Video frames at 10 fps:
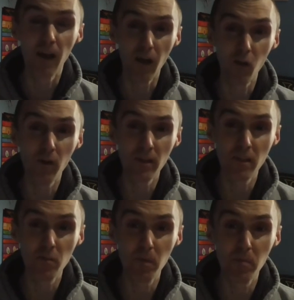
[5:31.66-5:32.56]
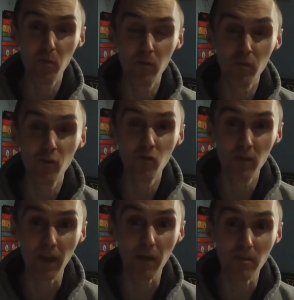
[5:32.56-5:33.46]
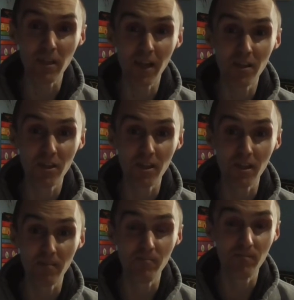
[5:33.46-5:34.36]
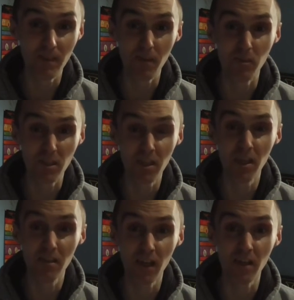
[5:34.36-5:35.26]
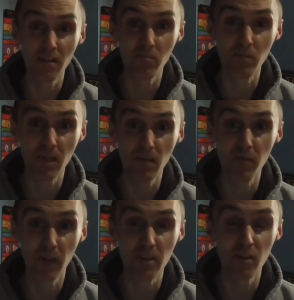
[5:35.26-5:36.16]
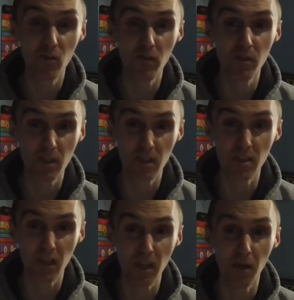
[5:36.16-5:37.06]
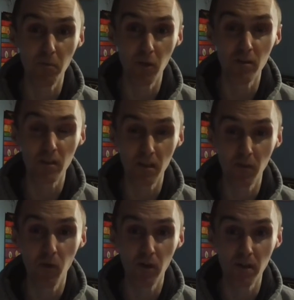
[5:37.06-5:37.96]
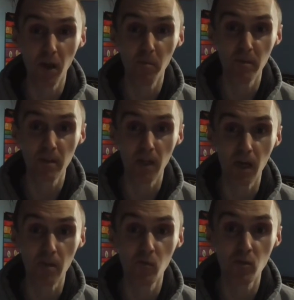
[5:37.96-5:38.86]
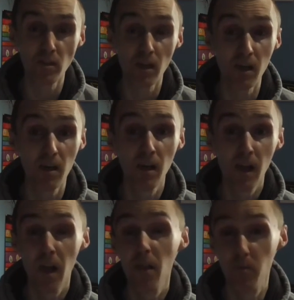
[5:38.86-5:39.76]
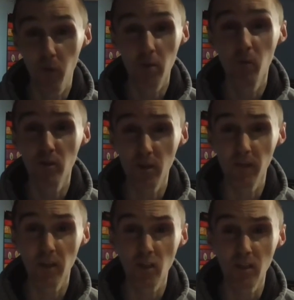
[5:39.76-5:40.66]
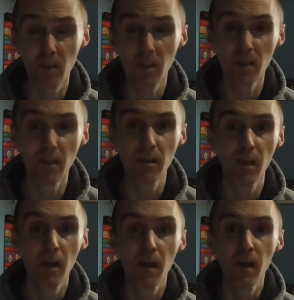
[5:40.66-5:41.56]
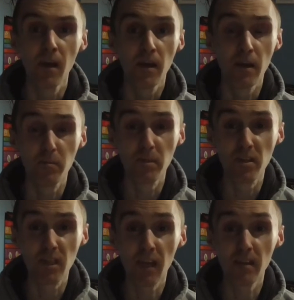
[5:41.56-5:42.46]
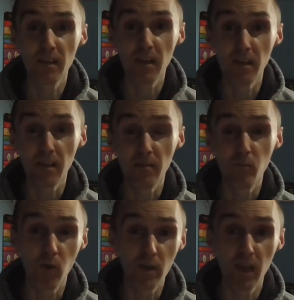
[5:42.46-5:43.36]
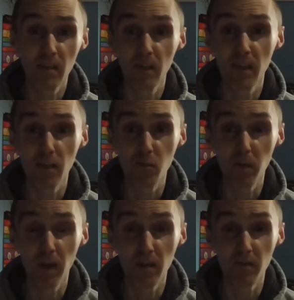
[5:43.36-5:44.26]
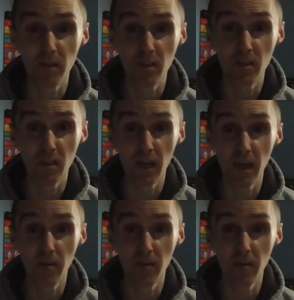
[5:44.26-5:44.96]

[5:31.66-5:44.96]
a lot of these people knew that he was scared of eating meat and things, and obviously the sight of blood and what had happened to the animals and that. The boy was a vegetarian, and he'd been sent to work in there as part of his